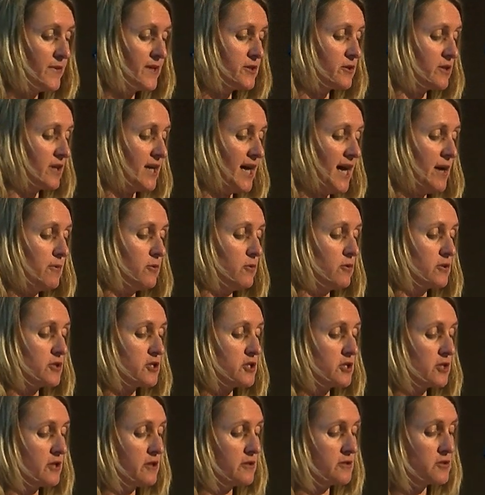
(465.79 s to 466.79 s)
they do catwalk
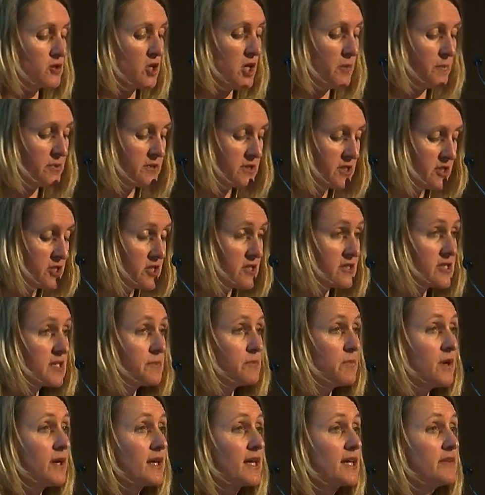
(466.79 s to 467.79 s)
shows, competitions,
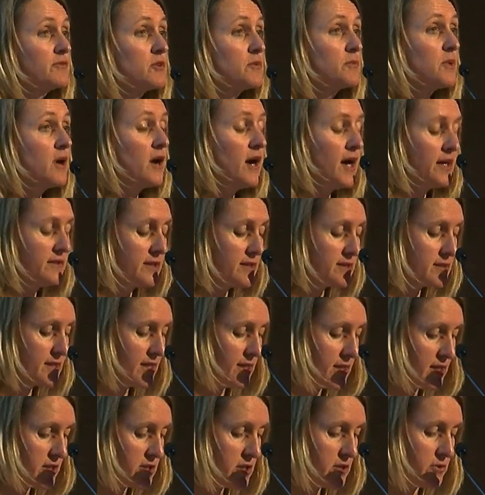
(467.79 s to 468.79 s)
and give you
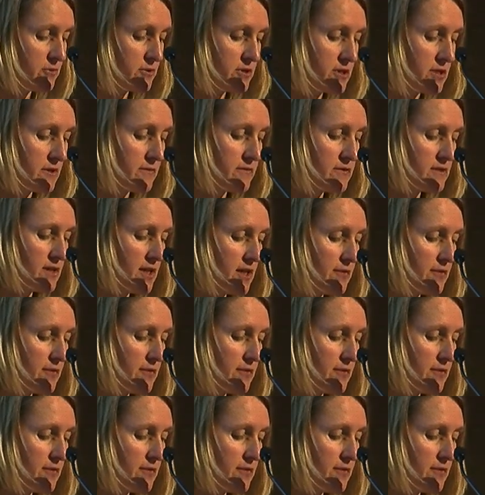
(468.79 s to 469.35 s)
behind-the-scene exclusives.